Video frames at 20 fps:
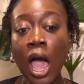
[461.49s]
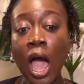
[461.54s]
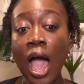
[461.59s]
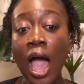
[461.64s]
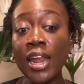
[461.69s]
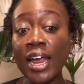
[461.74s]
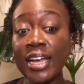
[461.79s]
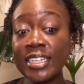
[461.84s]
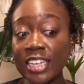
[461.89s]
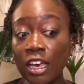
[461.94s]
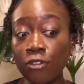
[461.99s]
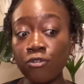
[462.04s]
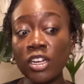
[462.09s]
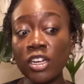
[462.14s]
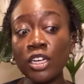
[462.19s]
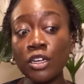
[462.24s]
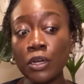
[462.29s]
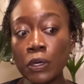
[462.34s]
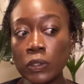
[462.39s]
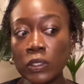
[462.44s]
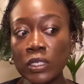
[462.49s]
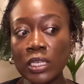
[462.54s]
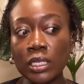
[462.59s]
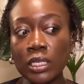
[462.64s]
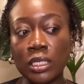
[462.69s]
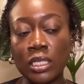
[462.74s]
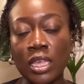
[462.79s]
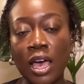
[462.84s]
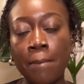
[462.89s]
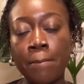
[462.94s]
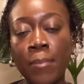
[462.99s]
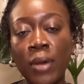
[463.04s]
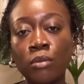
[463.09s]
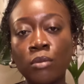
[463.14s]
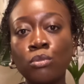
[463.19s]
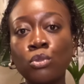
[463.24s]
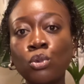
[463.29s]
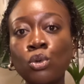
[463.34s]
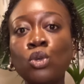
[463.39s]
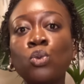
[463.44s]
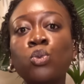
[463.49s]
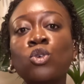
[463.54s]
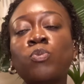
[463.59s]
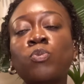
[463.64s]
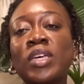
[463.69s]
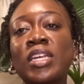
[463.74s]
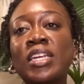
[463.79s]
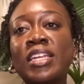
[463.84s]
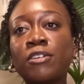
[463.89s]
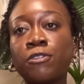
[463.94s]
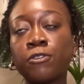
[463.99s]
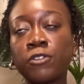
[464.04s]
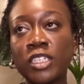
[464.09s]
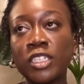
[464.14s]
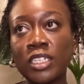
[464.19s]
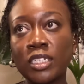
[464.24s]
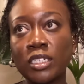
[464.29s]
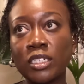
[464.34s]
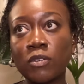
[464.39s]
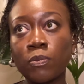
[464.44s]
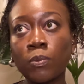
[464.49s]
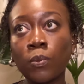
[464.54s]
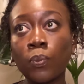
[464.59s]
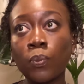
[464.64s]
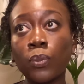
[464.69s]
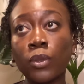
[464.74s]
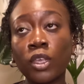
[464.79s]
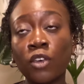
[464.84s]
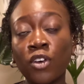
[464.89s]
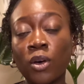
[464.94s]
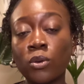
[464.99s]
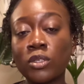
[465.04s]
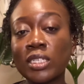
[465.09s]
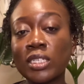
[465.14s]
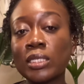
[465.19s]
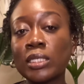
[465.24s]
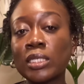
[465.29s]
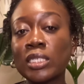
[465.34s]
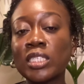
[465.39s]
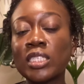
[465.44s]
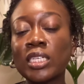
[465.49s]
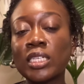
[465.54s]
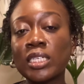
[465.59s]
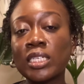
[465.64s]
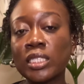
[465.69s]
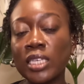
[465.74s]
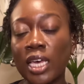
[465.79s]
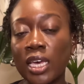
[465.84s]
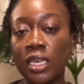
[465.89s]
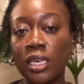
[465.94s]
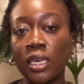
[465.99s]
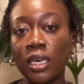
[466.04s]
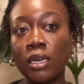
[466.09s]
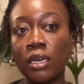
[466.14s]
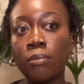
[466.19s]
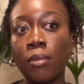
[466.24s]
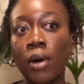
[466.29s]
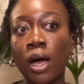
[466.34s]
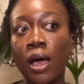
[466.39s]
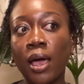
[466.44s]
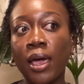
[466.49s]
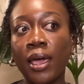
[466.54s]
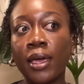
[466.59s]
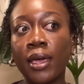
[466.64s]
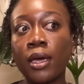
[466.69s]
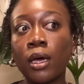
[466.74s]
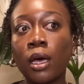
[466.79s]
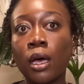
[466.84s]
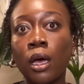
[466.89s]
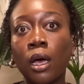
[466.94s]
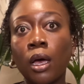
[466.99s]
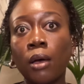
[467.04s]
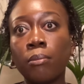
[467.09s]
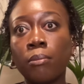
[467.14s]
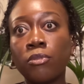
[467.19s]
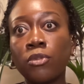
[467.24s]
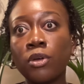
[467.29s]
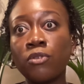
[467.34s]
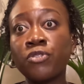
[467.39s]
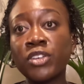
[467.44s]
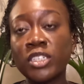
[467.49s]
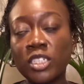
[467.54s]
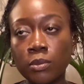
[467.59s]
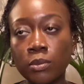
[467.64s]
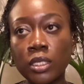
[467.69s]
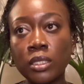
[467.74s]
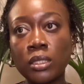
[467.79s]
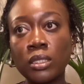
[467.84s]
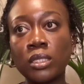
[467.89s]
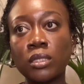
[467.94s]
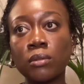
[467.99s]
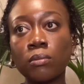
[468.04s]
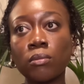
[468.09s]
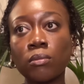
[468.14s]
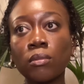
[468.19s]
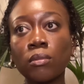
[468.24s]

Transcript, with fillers: And I definitely noticed that my mood would be lifted if I was consistently taking my um, vitamins.